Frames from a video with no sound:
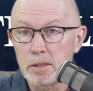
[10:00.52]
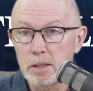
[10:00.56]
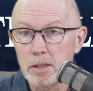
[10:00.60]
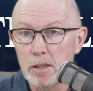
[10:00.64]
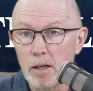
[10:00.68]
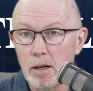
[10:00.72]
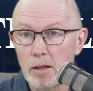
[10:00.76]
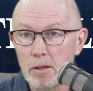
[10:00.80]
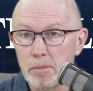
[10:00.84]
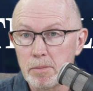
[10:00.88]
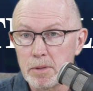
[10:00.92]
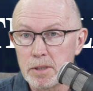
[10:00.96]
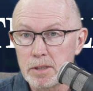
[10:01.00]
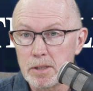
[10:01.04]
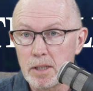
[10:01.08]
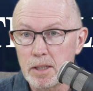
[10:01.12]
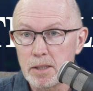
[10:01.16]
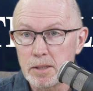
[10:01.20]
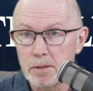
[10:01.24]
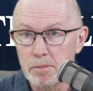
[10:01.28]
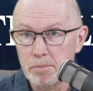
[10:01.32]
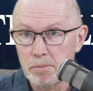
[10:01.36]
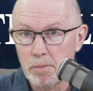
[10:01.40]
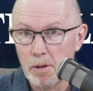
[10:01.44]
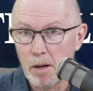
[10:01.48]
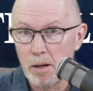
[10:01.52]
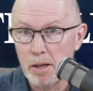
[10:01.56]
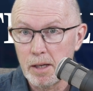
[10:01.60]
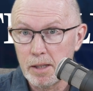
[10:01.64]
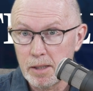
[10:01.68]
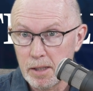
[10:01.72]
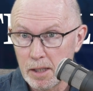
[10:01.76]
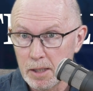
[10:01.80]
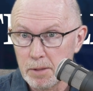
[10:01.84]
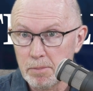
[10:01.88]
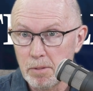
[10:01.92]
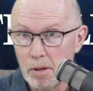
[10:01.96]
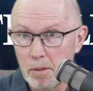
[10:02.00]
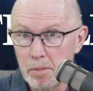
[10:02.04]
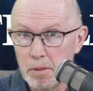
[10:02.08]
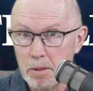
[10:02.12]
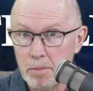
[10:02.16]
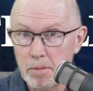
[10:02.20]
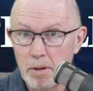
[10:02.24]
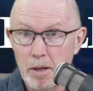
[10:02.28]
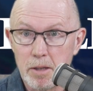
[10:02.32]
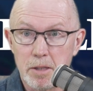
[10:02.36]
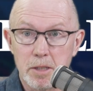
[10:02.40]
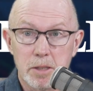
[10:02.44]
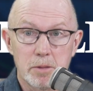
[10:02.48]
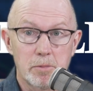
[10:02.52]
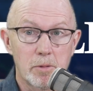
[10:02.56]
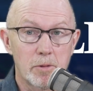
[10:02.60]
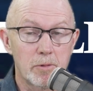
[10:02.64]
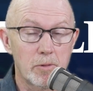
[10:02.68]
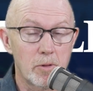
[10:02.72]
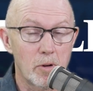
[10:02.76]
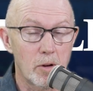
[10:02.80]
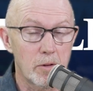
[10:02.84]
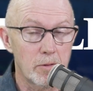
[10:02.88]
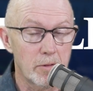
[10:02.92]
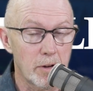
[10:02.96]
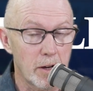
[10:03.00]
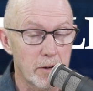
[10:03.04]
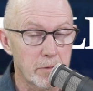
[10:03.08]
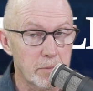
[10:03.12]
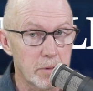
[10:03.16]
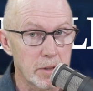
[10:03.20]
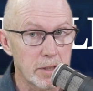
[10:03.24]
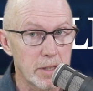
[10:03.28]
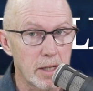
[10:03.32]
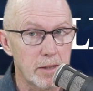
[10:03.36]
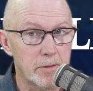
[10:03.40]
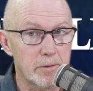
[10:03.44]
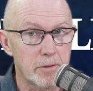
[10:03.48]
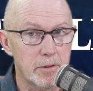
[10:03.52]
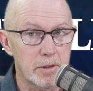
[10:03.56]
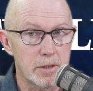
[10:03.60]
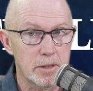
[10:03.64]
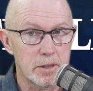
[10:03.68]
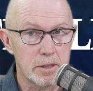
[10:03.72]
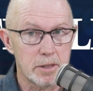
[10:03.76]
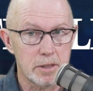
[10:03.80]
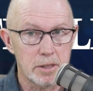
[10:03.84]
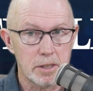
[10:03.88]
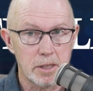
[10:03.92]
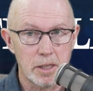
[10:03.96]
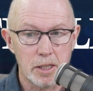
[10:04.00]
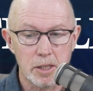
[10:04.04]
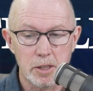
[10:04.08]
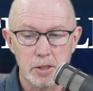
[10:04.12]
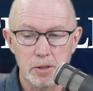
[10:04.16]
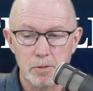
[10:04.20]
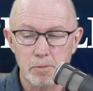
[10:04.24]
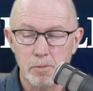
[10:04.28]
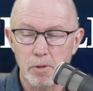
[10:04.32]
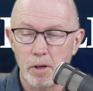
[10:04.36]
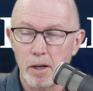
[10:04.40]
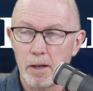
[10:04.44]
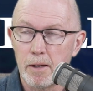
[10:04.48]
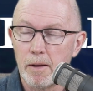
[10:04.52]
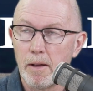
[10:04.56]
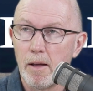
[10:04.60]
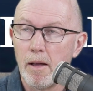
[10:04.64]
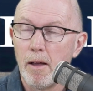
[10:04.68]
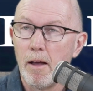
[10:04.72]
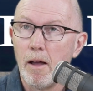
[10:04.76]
economist, says he thinks property prices will fall 5%, for instance, nationwide.